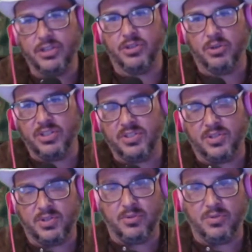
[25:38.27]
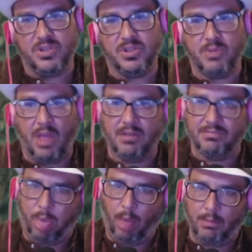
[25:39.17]

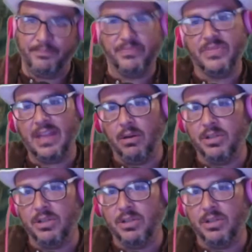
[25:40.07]
there